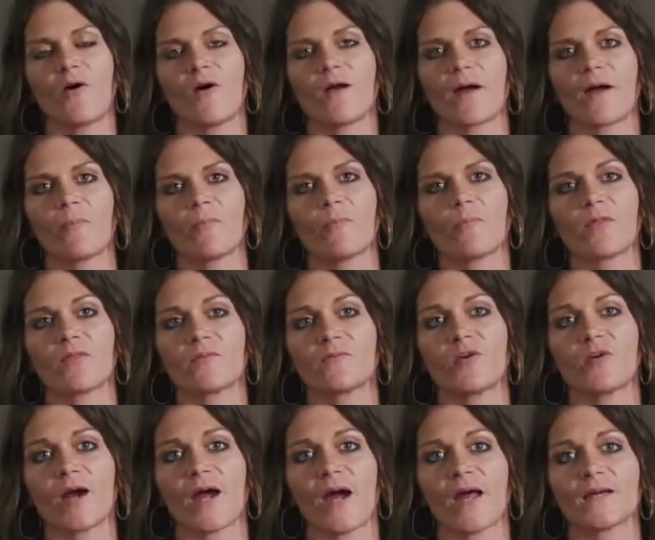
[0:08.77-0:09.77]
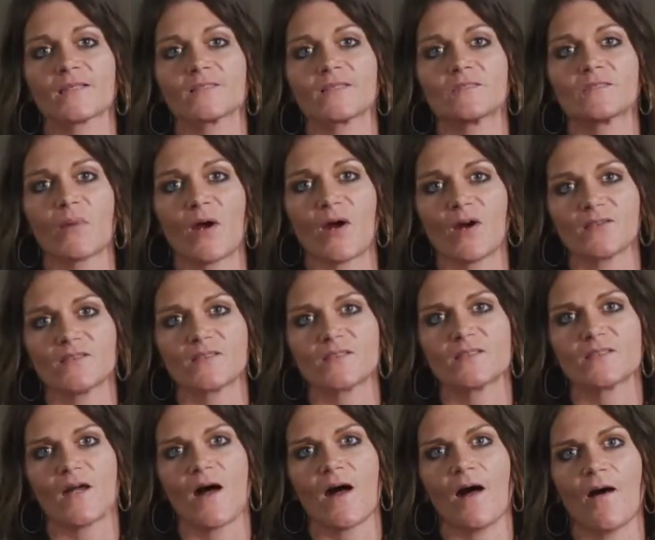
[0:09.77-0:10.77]
growing up with drug addicts as
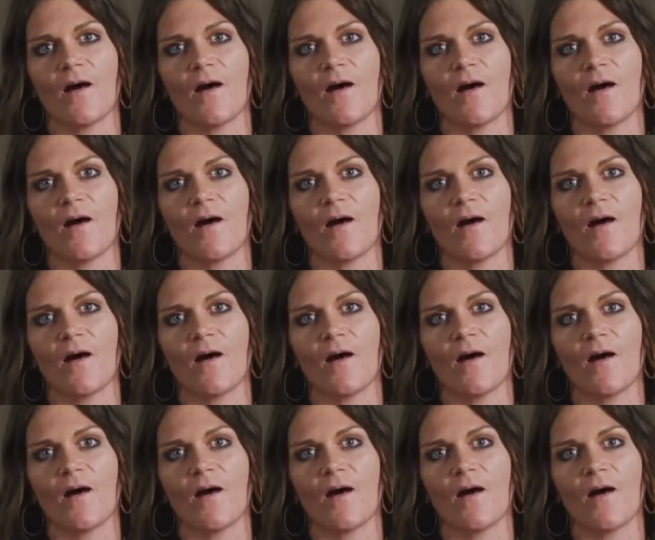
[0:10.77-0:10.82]
parents.